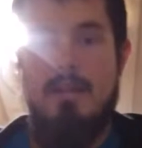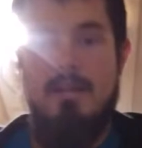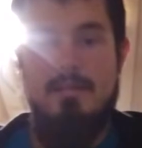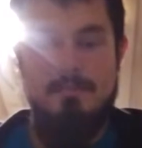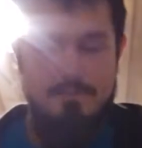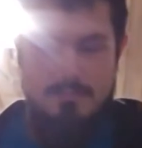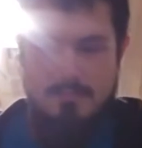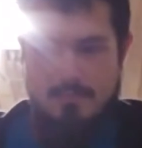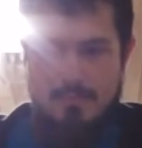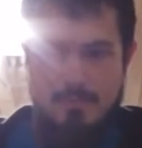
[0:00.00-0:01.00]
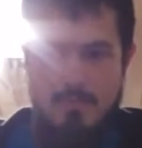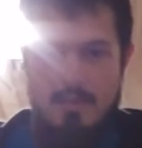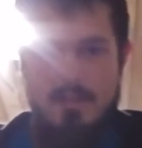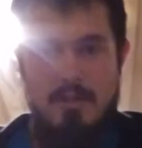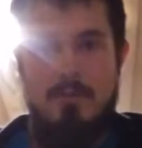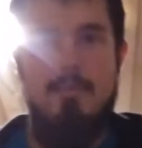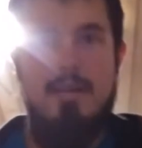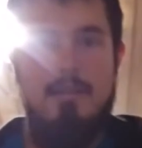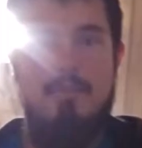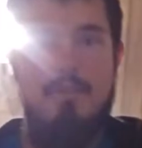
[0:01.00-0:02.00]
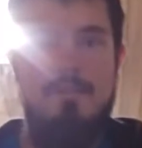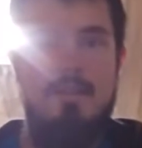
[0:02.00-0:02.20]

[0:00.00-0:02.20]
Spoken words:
and so that's where my car